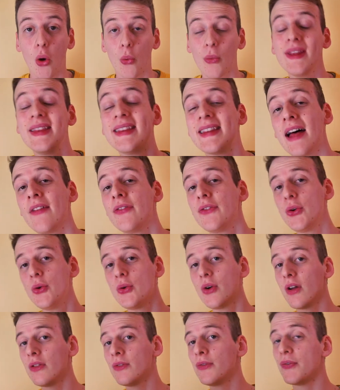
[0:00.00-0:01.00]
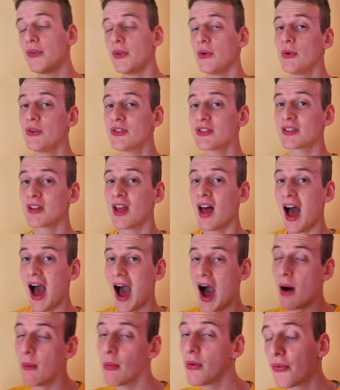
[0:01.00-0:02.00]
We tend to confuse
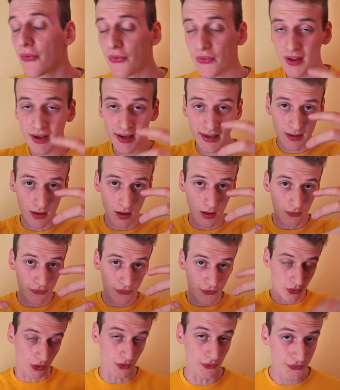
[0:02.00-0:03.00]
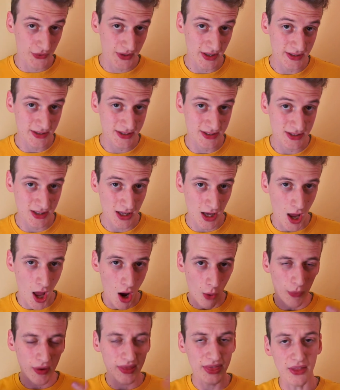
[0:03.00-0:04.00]
our feeling of confidence
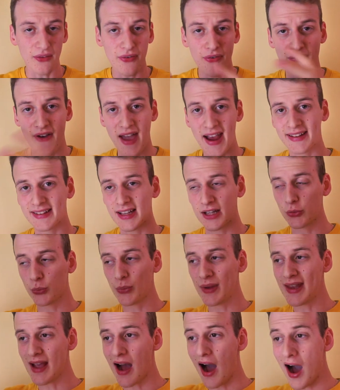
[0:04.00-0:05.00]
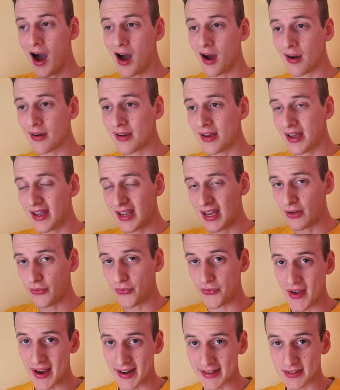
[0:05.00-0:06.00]
with the fact that we are in
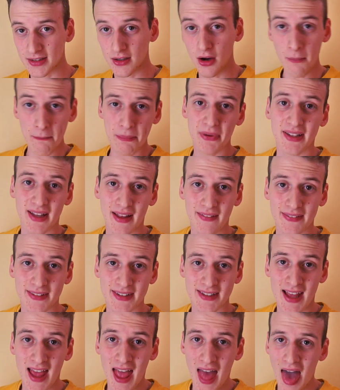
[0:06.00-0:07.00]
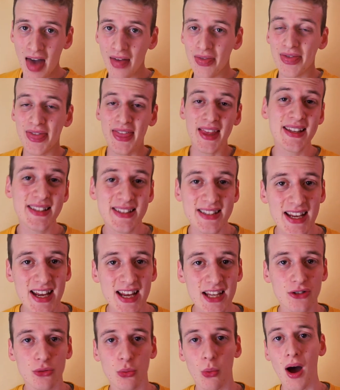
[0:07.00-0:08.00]
fact competent. And this
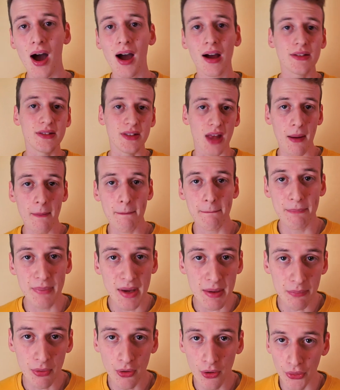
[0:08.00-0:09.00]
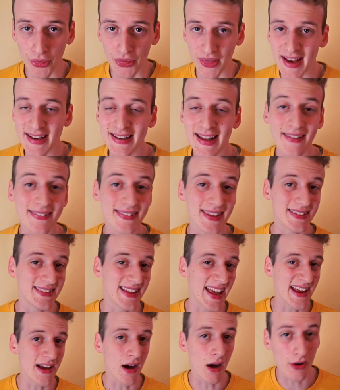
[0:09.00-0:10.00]
is why dumb people think that
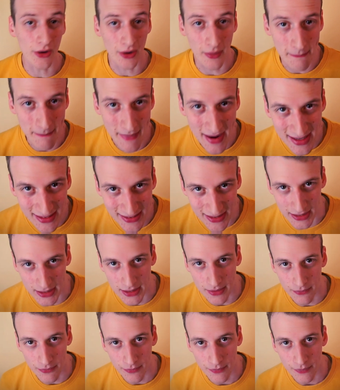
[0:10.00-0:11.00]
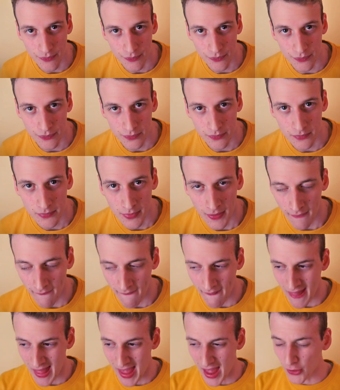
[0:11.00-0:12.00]
they are amazing.
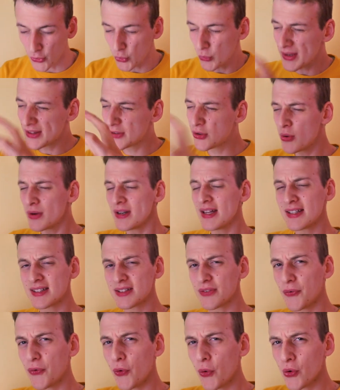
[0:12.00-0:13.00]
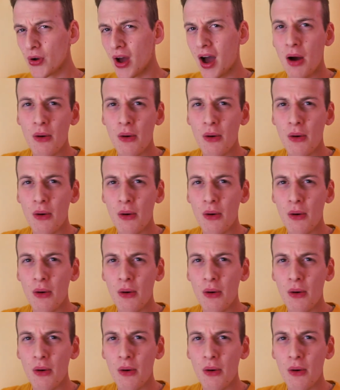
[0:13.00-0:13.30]
And we do this for